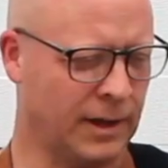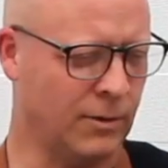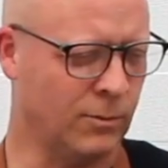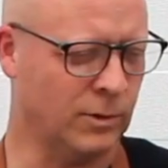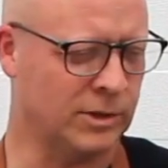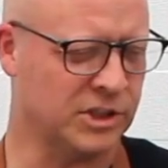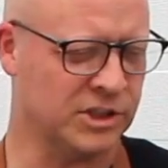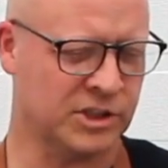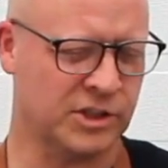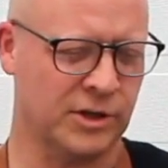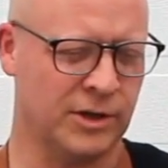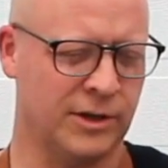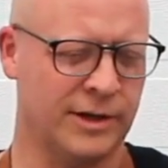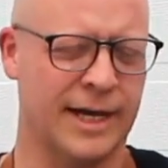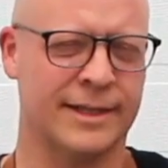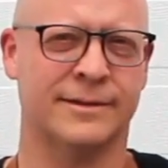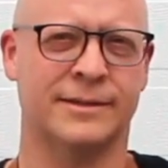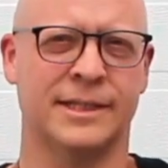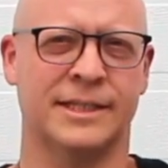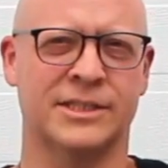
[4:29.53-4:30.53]
We're just gonna
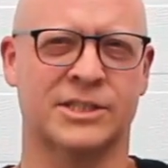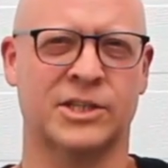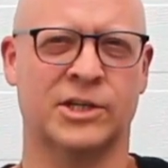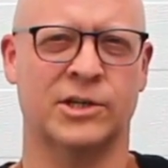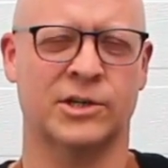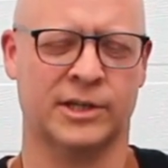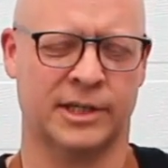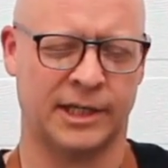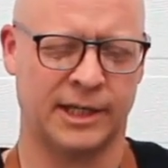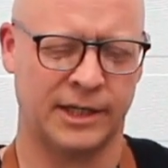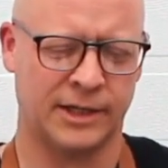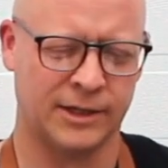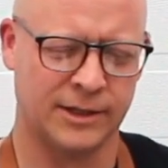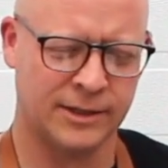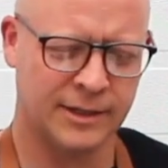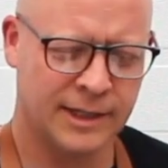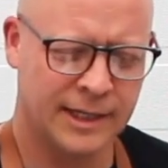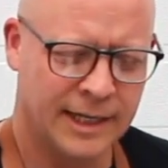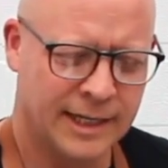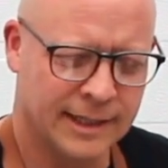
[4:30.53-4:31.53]
let these cook
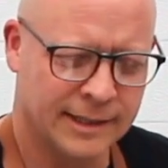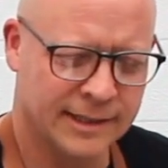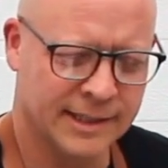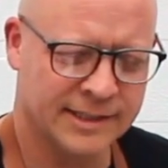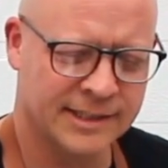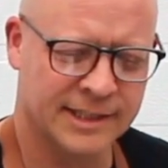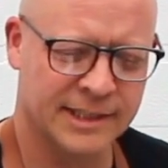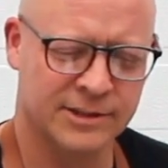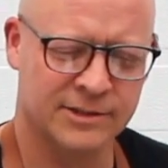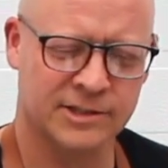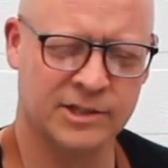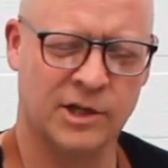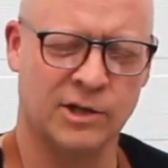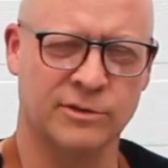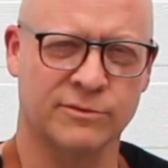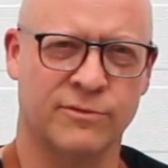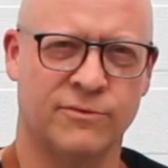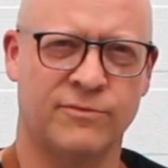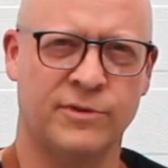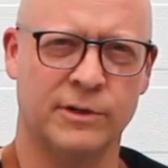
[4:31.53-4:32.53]
here. This here is
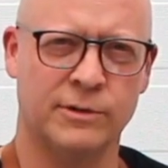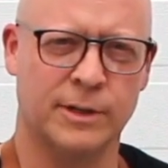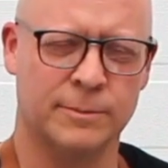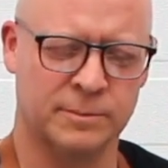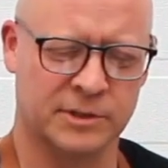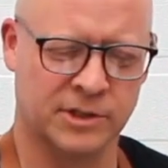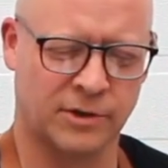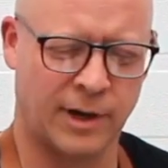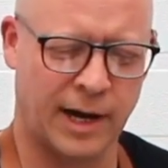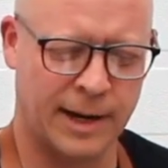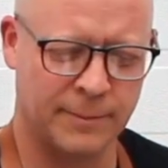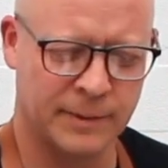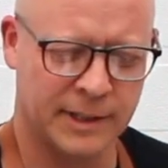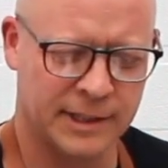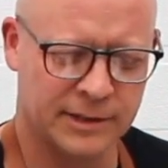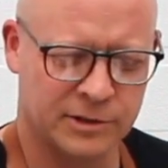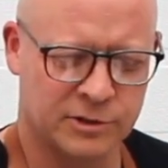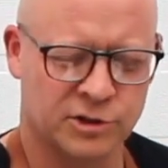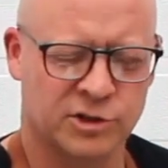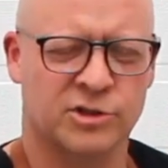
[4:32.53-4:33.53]
called Phillips crab
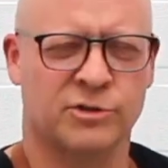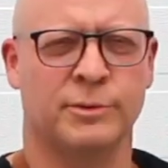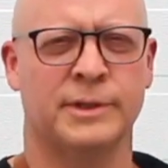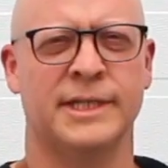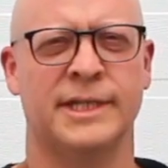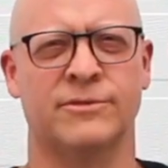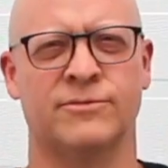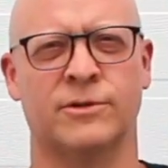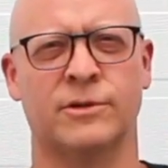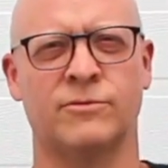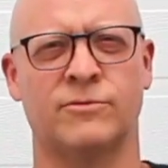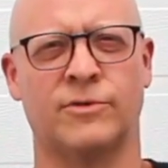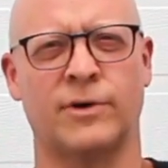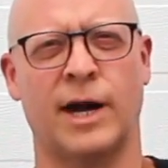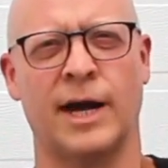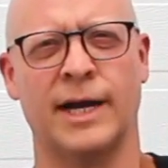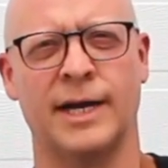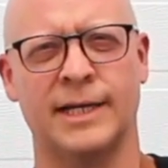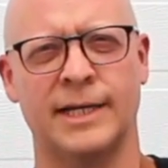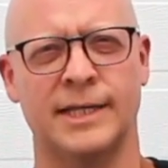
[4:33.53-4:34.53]
meat. There's 3 different
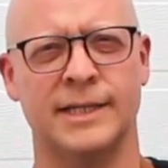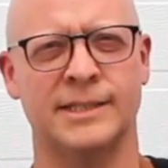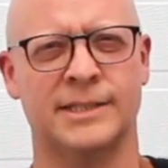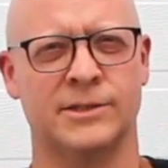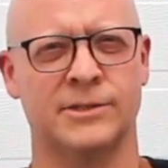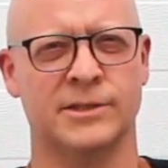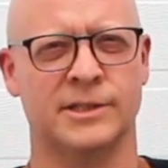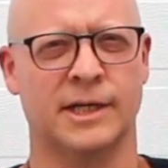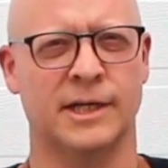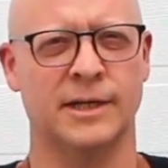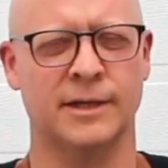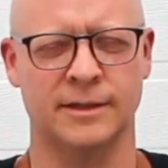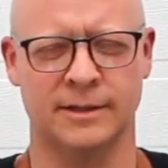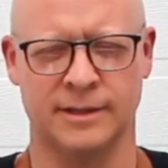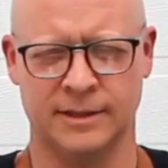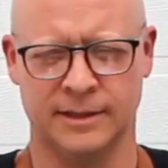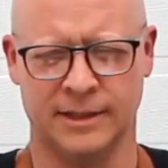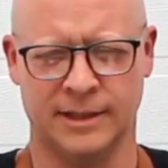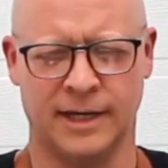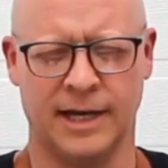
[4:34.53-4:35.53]
varieties. There's an
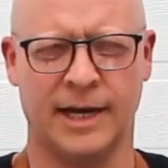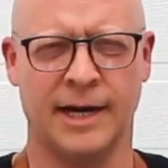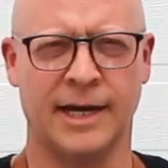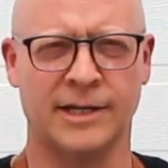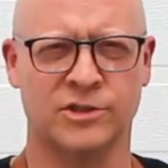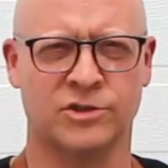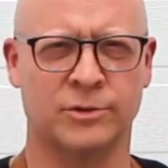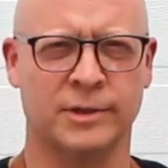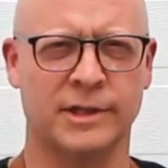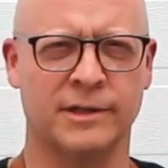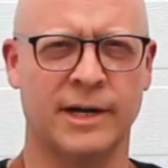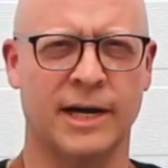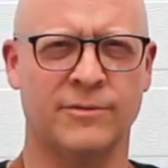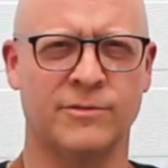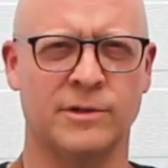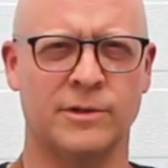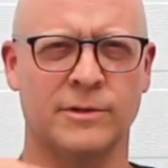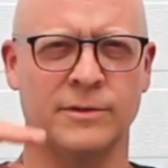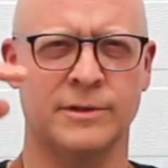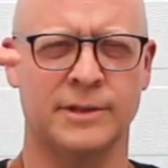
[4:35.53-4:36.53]
entry
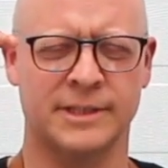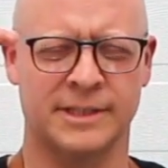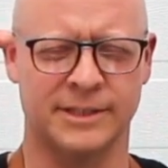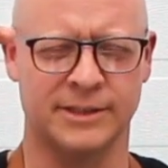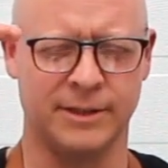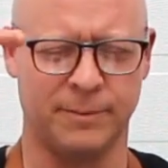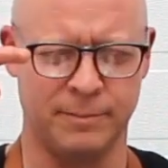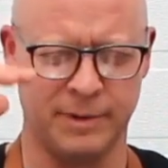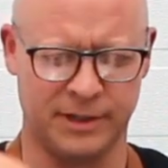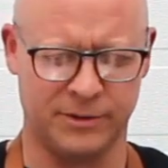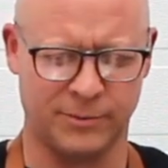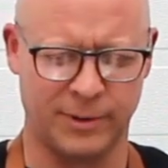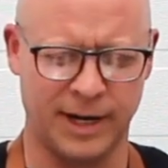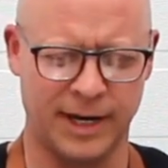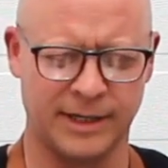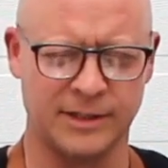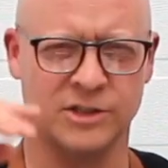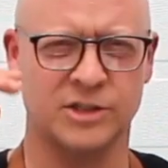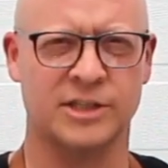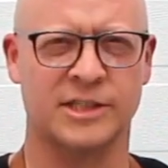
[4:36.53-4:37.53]
level, this is the
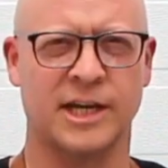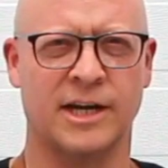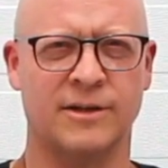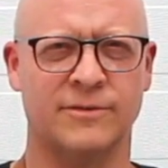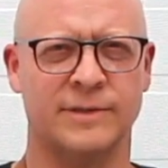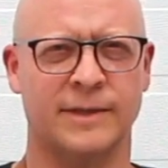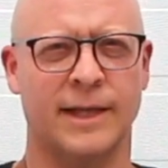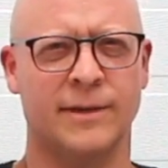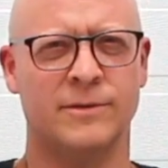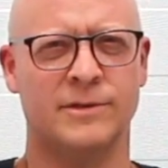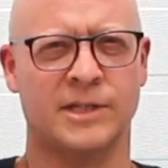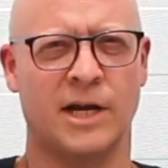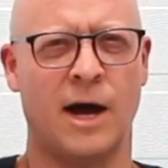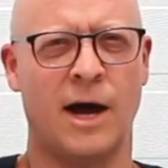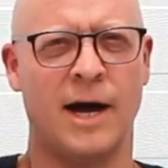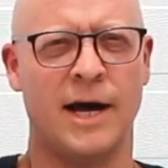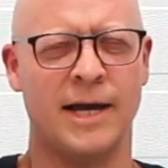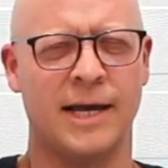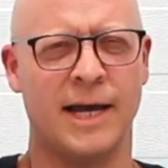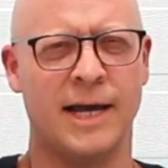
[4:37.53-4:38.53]
mid-range stuff, and then there's a
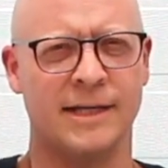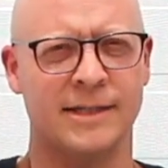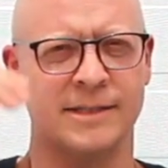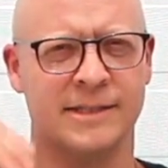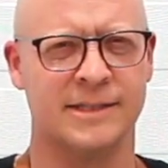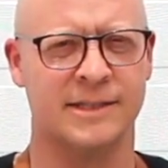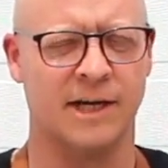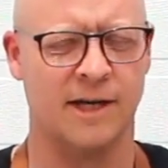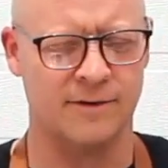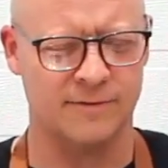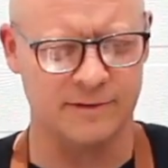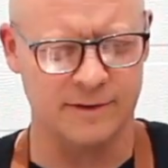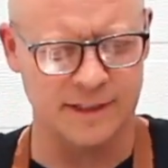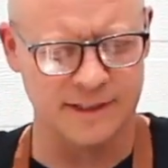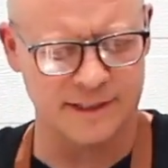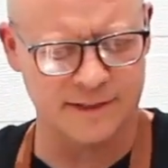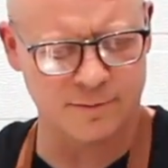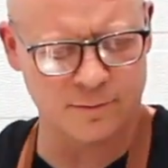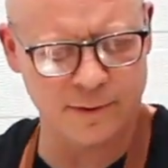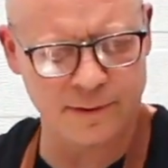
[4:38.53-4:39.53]
high-end stuff. And
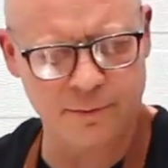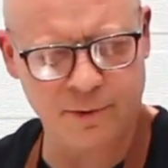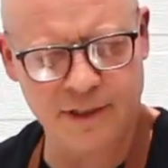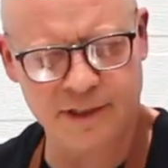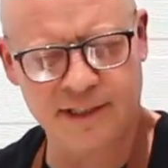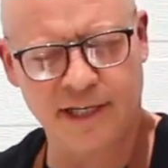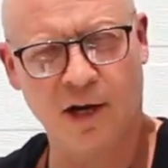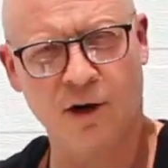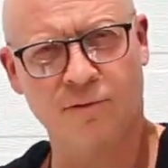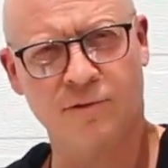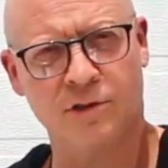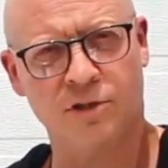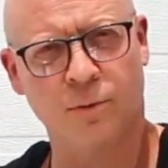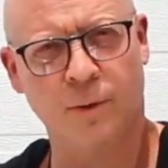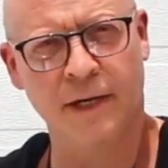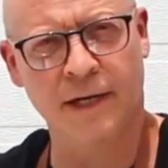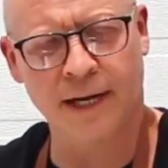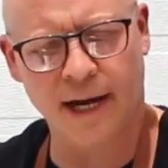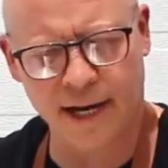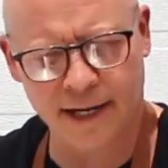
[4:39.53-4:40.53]
this we retail for
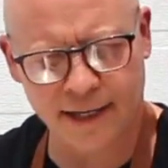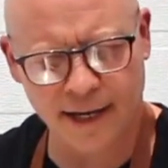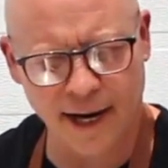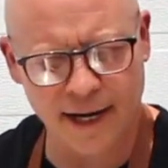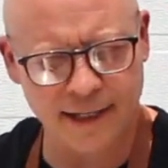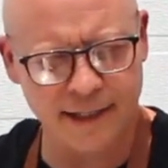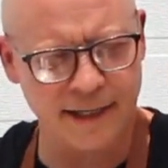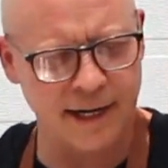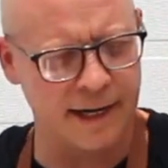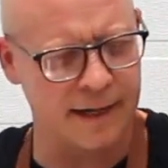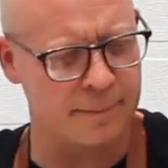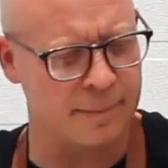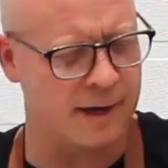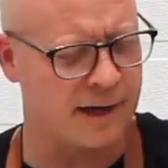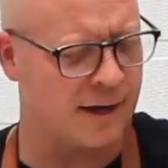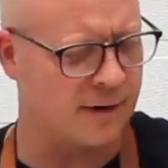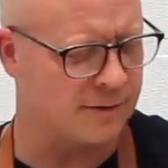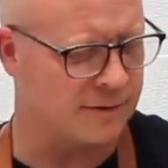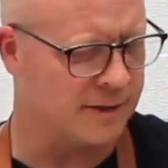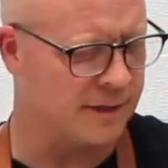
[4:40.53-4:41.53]
$29.99 a
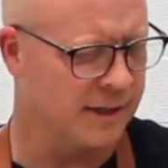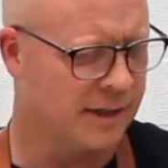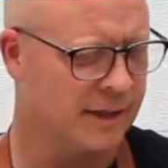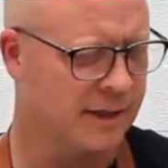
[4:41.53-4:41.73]
pound.